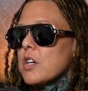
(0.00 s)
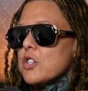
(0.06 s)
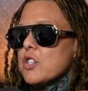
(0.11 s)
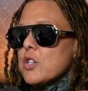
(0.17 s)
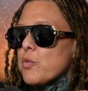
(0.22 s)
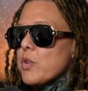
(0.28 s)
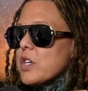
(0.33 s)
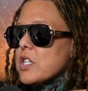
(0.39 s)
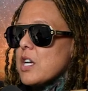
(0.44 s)

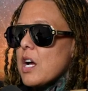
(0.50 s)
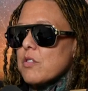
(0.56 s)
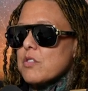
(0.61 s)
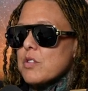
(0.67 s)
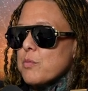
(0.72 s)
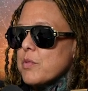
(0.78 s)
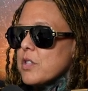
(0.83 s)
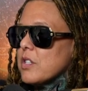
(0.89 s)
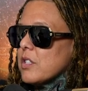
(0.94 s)
she reached out
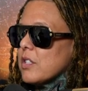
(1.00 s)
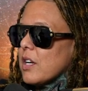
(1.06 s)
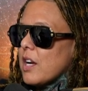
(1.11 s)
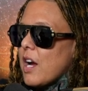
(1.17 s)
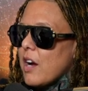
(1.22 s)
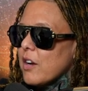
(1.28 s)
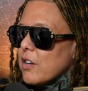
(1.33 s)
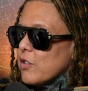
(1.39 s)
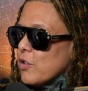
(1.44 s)
to me. She's like,
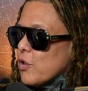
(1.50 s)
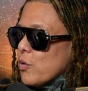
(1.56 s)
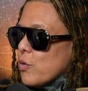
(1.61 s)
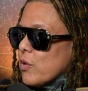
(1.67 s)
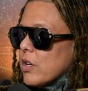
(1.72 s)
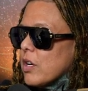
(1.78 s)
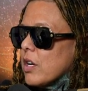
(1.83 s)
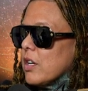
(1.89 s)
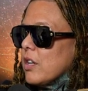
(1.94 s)
"How you
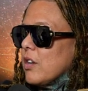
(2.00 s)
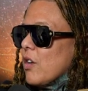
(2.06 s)
doing?"